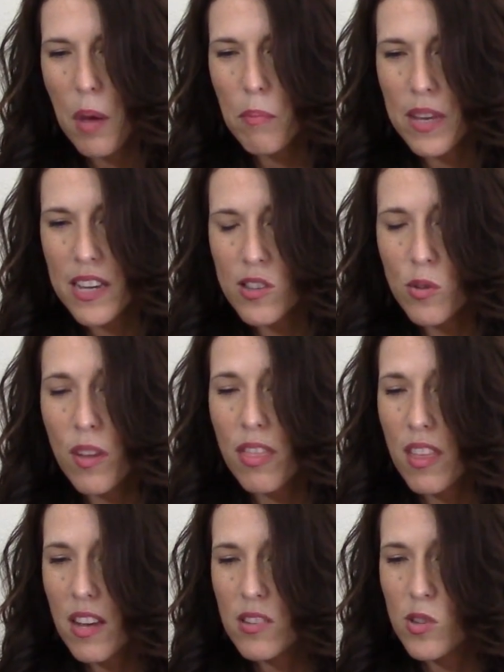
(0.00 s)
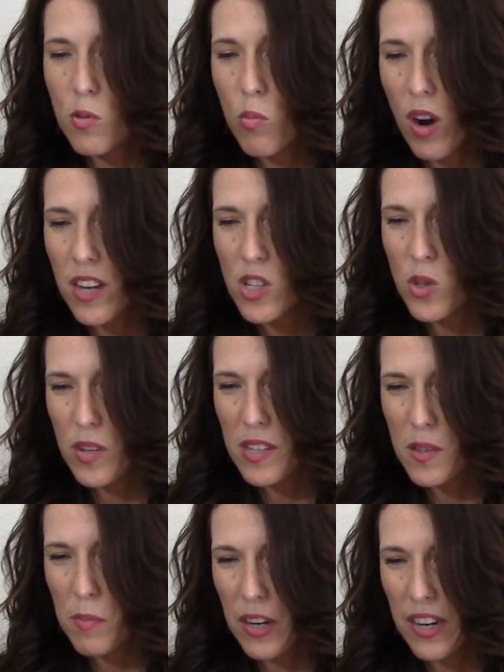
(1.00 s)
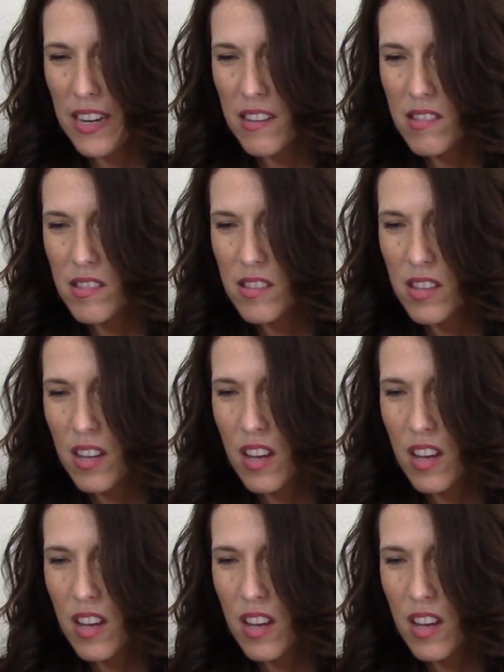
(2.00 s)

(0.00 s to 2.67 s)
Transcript: because you had things you wanted to experience.